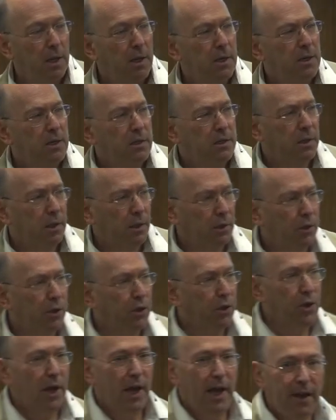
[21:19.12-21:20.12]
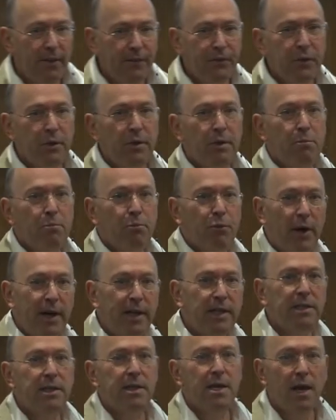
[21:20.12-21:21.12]
So you have to
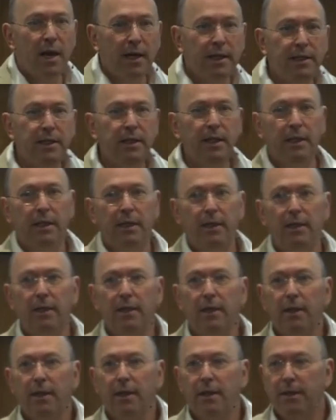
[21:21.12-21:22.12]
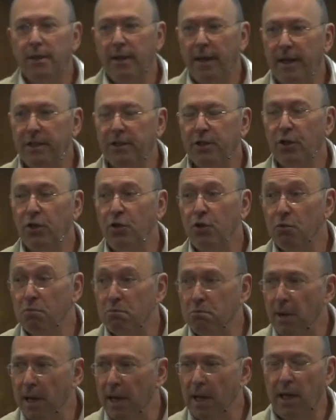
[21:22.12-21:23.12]
embrace the idea that you
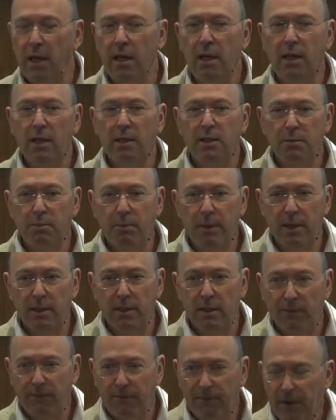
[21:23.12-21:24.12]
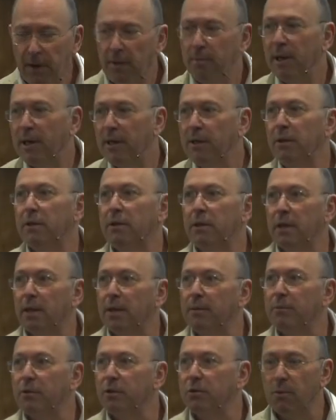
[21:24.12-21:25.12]
may spend a fair amount of your
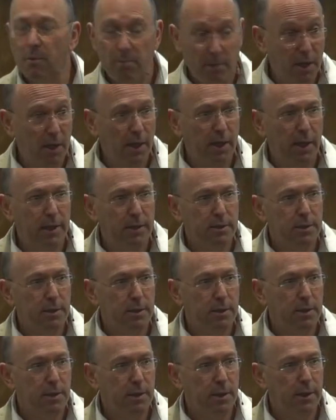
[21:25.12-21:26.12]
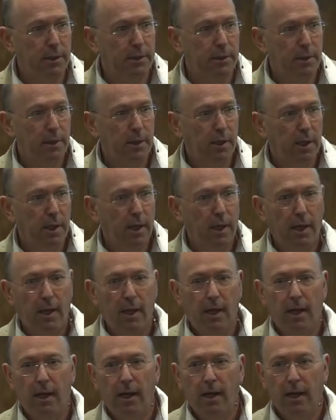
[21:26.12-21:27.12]
time swimming against the tide.
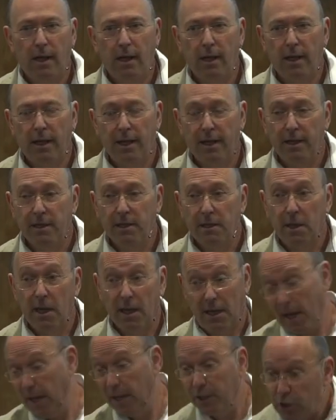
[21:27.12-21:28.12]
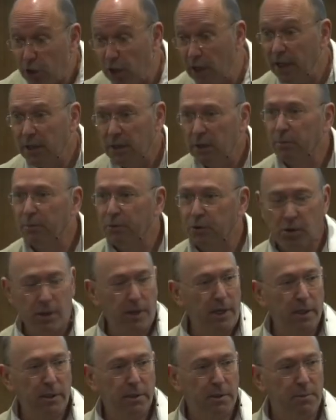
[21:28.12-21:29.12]
Uh, occasionally you'll turn
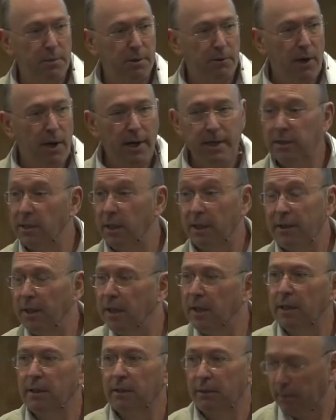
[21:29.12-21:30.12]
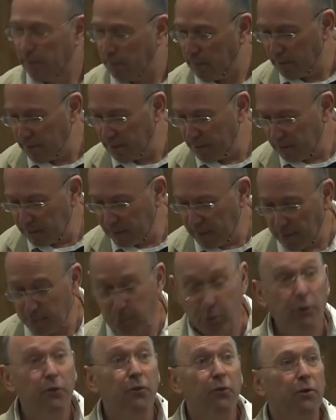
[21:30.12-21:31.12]
out to be right, and then this
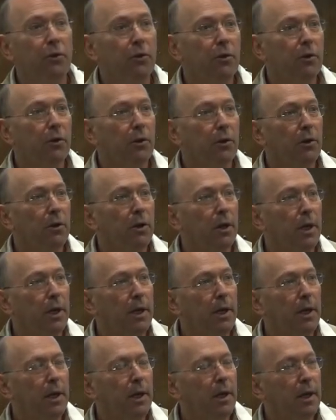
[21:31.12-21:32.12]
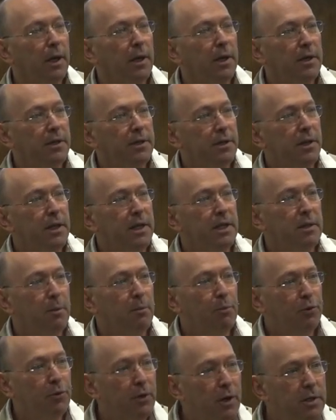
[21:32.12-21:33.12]
happens, right? So there's a
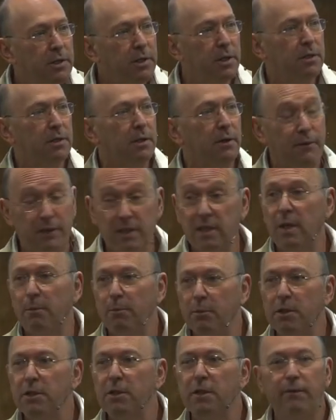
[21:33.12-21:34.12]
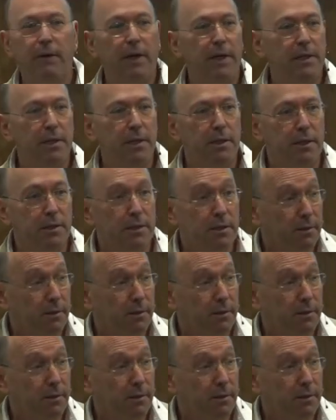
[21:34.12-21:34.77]
process of acceptance of ideas.